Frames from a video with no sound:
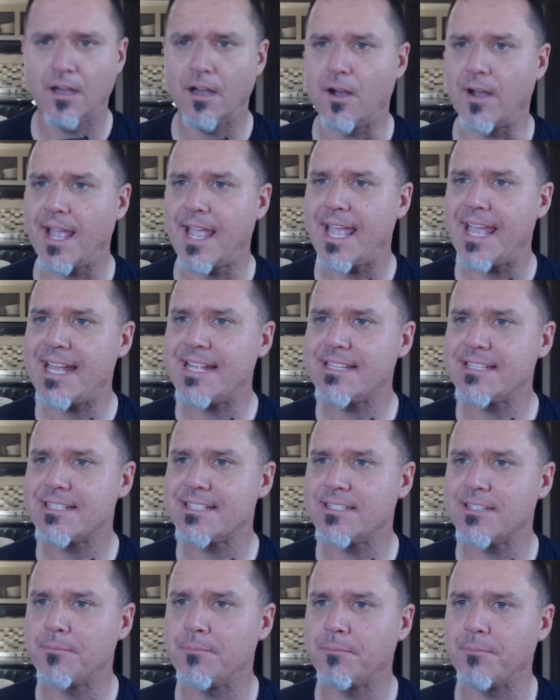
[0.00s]
Oh, I had
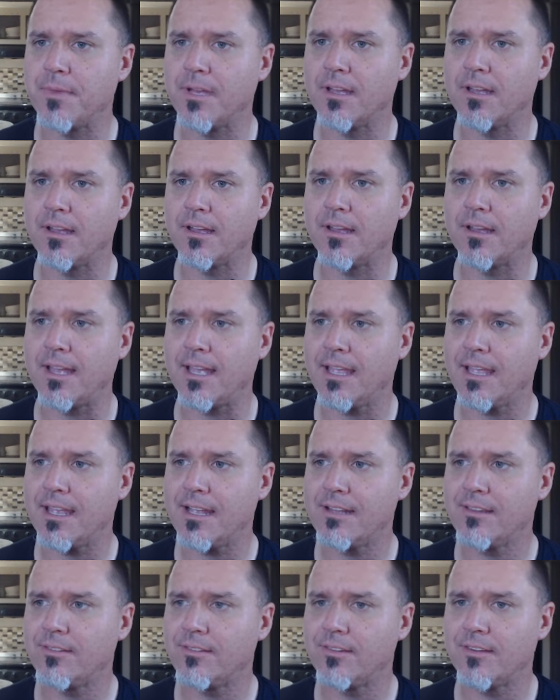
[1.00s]
some, uh, I
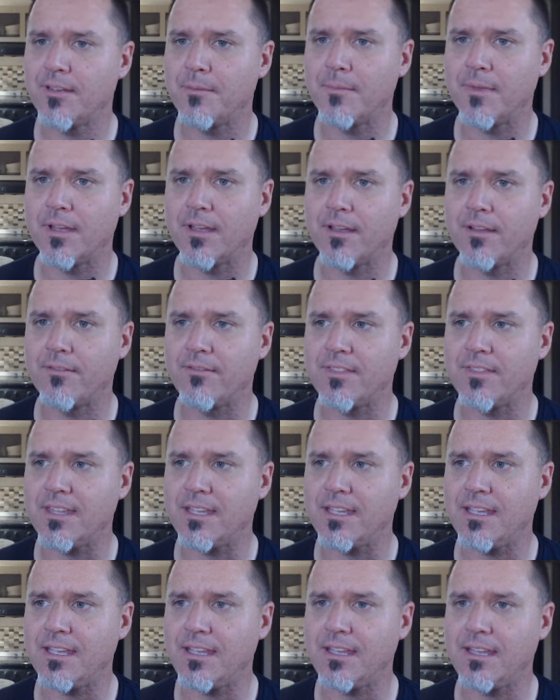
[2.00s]
had some of
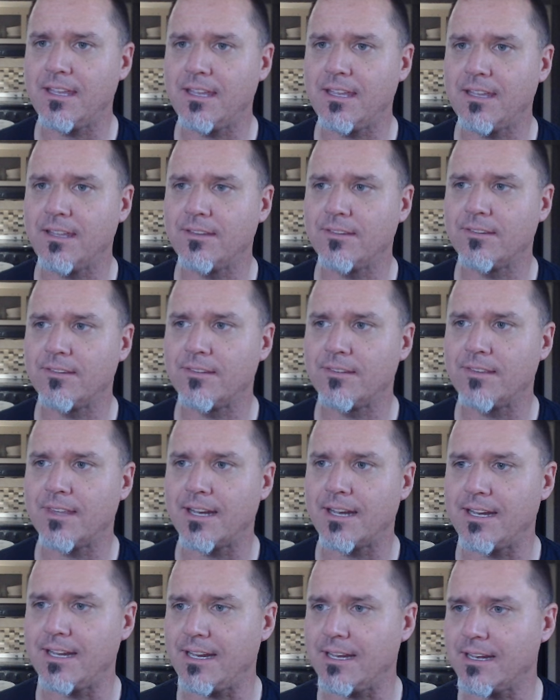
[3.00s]
these
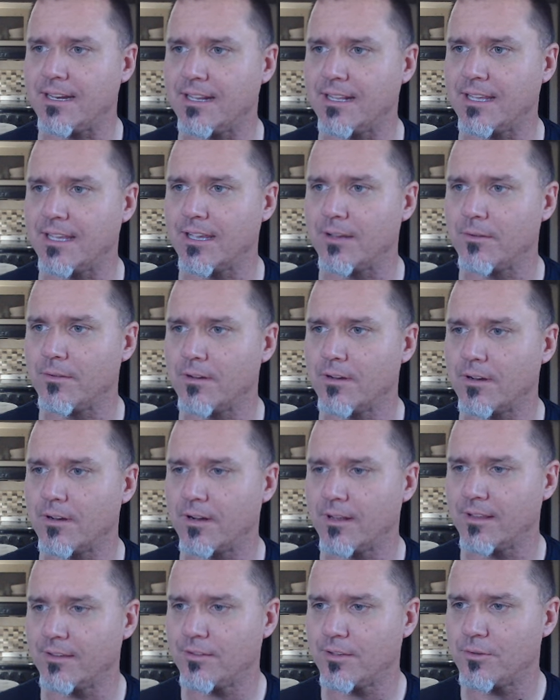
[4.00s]
that I needed to get. All
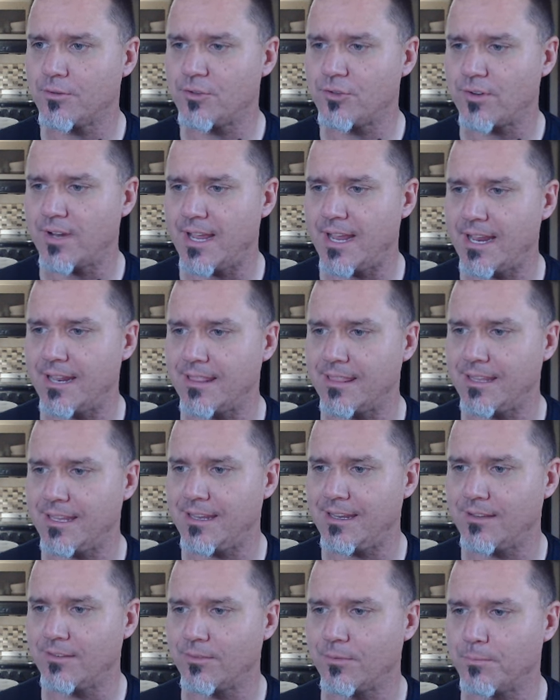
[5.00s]
right, let's go trade
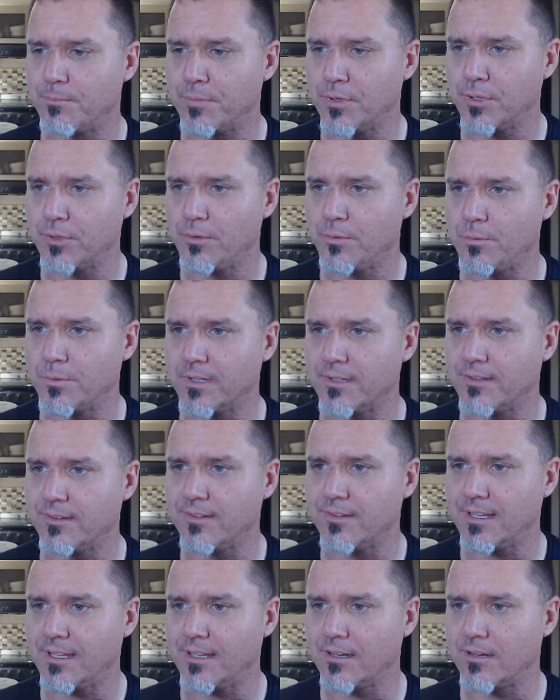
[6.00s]
these blue
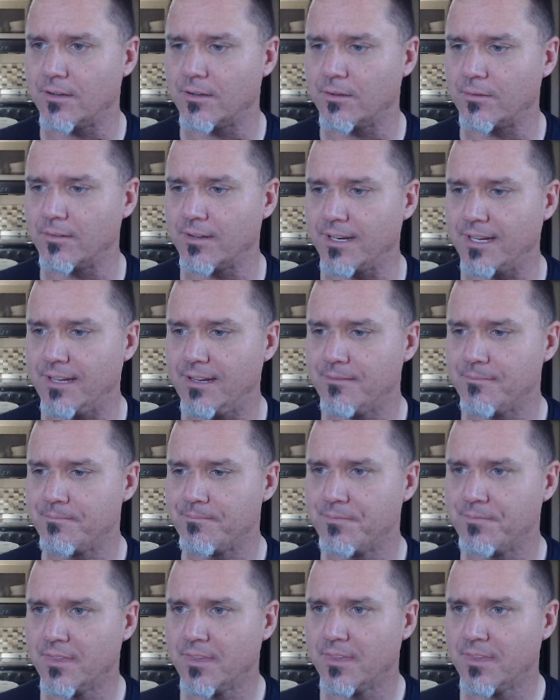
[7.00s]
ones in already.